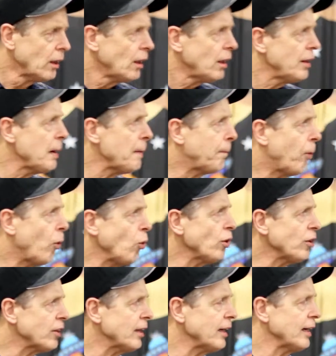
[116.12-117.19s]
The
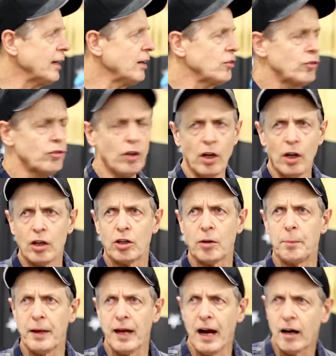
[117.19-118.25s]
important thing is to
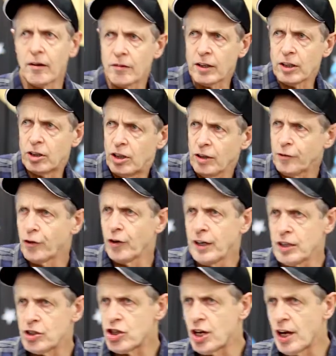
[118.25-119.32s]
be able to
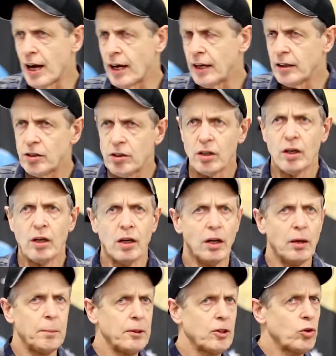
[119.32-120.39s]
differentiate
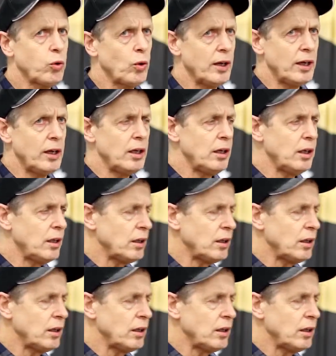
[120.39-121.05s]
between